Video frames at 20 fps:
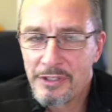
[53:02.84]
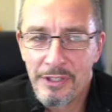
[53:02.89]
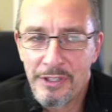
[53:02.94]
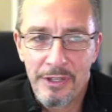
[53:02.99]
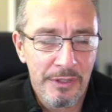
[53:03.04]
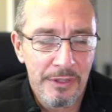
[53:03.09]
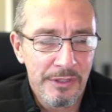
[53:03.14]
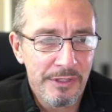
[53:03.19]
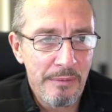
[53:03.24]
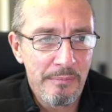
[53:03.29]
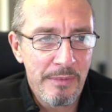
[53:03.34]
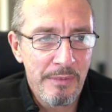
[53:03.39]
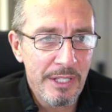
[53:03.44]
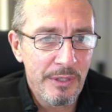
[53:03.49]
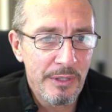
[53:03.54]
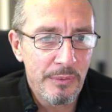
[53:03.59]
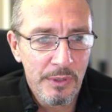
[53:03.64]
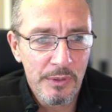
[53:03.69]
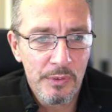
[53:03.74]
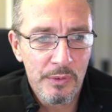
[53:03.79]
or somebody
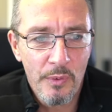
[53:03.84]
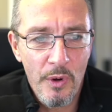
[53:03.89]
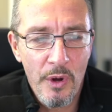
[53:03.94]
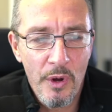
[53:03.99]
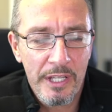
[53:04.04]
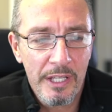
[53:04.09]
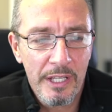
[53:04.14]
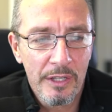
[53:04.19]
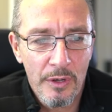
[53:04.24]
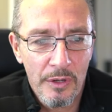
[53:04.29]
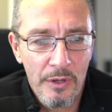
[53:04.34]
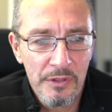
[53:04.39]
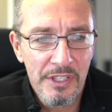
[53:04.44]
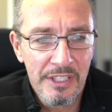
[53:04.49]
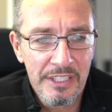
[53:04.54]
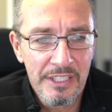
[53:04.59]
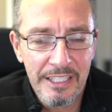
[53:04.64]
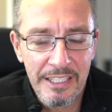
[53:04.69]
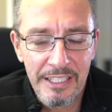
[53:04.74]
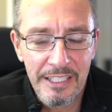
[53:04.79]
who is working
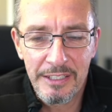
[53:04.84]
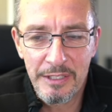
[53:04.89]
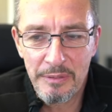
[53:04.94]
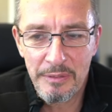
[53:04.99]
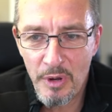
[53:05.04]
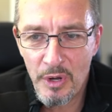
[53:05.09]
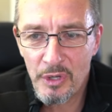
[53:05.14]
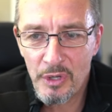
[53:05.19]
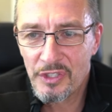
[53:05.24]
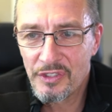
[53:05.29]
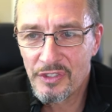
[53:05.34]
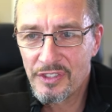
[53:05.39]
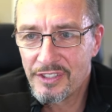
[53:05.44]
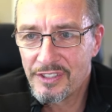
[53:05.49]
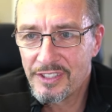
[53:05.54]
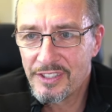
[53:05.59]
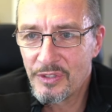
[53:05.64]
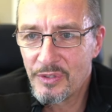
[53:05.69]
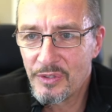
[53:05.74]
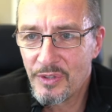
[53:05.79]
constantly in emergency
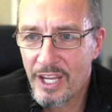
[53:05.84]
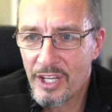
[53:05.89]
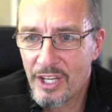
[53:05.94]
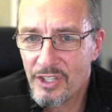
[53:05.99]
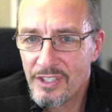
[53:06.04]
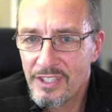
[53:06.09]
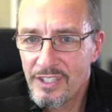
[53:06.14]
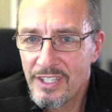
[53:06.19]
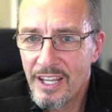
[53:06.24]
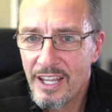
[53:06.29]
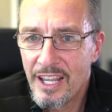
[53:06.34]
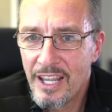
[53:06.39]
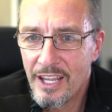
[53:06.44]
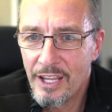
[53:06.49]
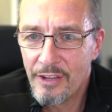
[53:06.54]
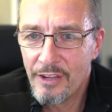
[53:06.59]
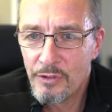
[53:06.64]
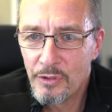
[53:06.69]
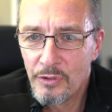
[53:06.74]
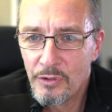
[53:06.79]
situation,
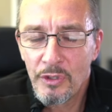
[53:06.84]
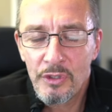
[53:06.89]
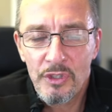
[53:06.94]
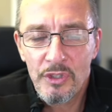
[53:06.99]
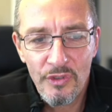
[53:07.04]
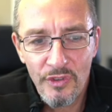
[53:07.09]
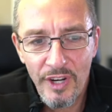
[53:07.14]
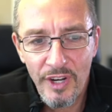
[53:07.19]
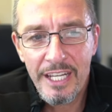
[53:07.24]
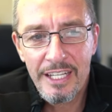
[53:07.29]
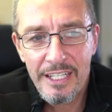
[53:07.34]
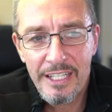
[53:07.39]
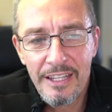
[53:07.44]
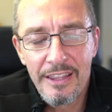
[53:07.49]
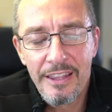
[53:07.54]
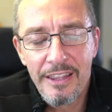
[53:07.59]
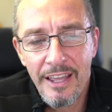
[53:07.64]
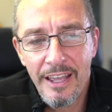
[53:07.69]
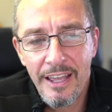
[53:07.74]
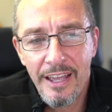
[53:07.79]
if you're not trained
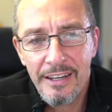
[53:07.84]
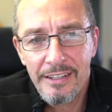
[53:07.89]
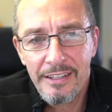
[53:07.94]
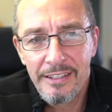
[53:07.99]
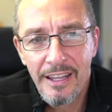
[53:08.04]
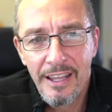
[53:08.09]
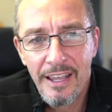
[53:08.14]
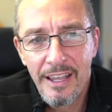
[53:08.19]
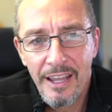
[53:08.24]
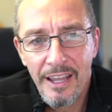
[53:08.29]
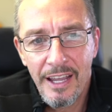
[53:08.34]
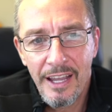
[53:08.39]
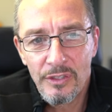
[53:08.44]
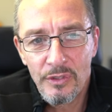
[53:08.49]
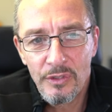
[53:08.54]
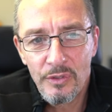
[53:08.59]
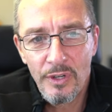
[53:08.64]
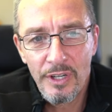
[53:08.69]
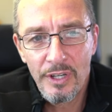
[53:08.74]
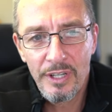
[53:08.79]
in that and
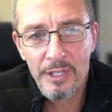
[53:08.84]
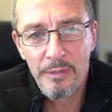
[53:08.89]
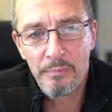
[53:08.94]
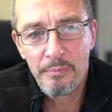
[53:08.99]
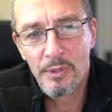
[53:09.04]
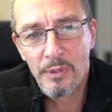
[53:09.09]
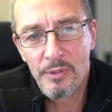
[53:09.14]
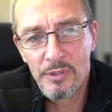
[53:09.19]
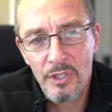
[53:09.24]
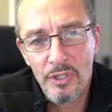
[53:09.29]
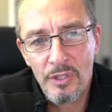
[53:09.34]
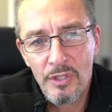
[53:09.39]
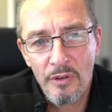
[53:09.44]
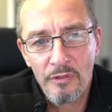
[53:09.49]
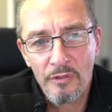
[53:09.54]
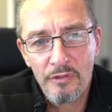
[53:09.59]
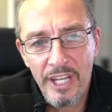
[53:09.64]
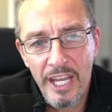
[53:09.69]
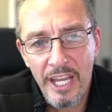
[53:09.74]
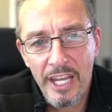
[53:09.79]
you're in a position
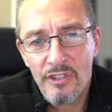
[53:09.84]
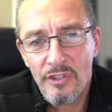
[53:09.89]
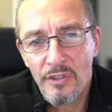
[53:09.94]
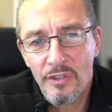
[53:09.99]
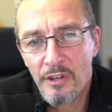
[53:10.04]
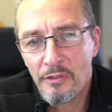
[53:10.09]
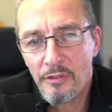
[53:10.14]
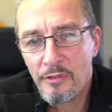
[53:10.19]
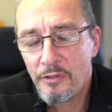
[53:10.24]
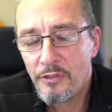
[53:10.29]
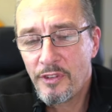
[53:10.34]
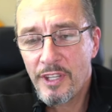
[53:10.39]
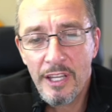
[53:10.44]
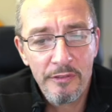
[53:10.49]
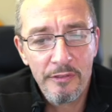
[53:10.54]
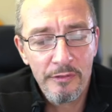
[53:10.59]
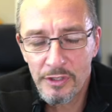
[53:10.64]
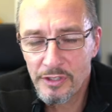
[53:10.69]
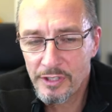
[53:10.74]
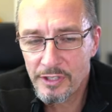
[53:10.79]
of danger and fear
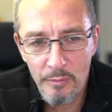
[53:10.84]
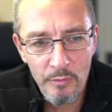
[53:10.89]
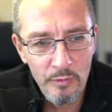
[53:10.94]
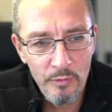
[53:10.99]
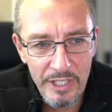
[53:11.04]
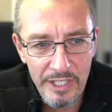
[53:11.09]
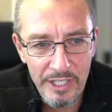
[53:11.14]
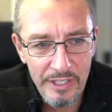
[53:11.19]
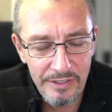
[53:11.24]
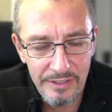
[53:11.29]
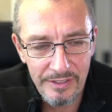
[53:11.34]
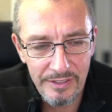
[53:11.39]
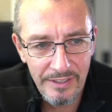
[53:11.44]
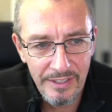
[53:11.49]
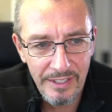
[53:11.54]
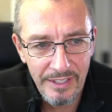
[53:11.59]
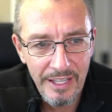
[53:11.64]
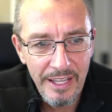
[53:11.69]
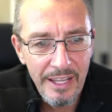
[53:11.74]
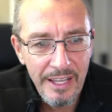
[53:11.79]
for some reason,
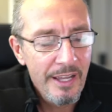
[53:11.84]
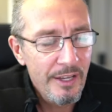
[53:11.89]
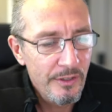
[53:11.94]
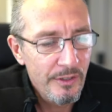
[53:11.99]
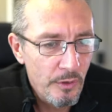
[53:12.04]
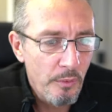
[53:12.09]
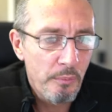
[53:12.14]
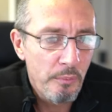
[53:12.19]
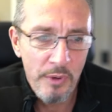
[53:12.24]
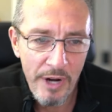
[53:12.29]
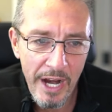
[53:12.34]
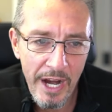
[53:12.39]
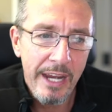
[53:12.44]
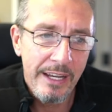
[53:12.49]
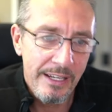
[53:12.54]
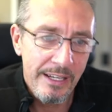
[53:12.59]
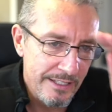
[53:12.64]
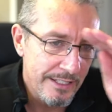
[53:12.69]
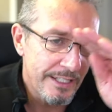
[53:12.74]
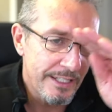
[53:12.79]
your
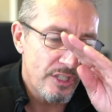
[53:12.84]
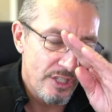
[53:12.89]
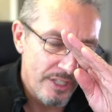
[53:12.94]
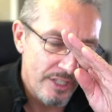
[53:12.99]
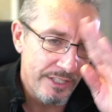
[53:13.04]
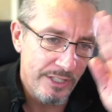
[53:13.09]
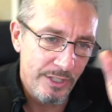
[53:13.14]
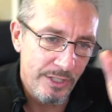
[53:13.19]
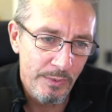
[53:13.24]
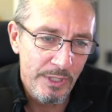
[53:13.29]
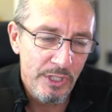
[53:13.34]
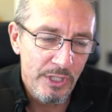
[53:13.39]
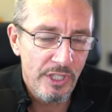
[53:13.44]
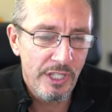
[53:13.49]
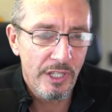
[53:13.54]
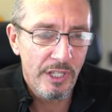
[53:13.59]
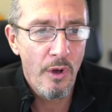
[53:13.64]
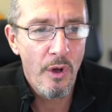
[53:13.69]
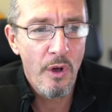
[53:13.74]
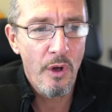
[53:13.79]
brain is literally
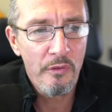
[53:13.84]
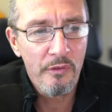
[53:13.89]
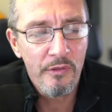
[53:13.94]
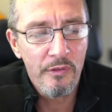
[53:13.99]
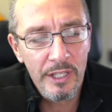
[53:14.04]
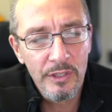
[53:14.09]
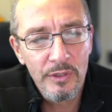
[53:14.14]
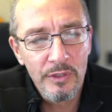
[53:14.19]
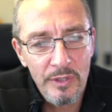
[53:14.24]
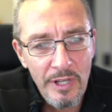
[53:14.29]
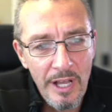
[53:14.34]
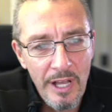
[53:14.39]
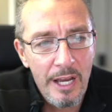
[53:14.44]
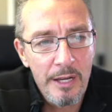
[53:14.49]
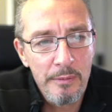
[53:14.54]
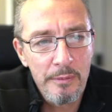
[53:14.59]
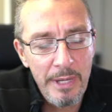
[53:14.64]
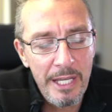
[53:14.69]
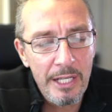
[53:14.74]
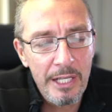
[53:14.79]
switching off and you
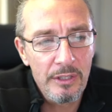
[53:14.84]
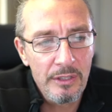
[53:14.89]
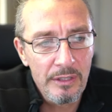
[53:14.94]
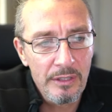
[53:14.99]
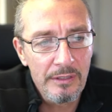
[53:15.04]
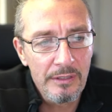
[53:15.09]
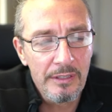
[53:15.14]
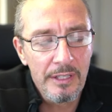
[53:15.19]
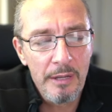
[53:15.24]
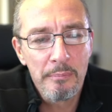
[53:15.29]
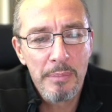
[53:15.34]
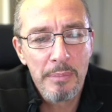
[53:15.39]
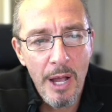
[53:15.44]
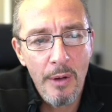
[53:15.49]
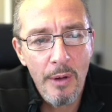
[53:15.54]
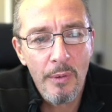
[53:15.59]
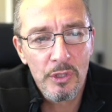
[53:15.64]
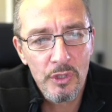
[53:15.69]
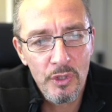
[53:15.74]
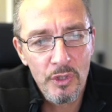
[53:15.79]
can't make an
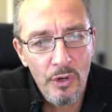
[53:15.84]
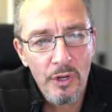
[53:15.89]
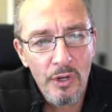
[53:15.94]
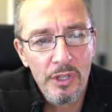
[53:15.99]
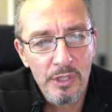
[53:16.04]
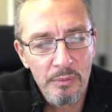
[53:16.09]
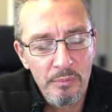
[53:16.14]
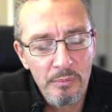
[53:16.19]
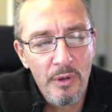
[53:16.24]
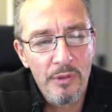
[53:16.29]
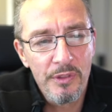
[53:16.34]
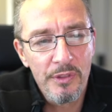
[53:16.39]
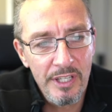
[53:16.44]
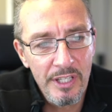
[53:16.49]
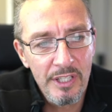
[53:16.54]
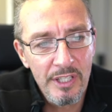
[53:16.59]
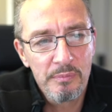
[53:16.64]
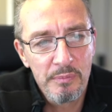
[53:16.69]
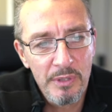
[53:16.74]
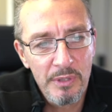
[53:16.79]
empowered choice about the
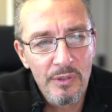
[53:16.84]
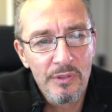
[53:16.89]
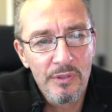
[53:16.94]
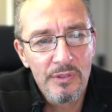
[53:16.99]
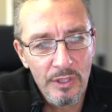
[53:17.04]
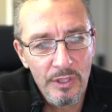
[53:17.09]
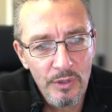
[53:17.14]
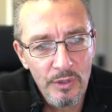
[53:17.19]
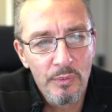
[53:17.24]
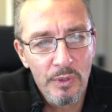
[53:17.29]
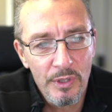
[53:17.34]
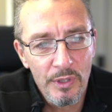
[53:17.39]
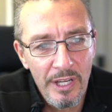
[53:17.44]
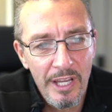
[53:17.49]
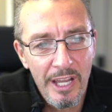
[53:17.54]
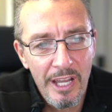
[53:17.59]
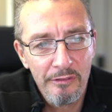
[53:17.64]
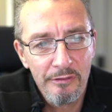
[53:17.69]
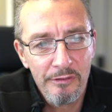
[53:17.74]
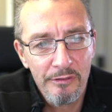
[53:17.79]
experience that you want to
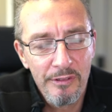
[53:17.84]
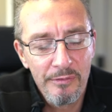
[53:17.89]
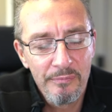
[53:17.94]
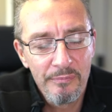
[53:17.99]
have.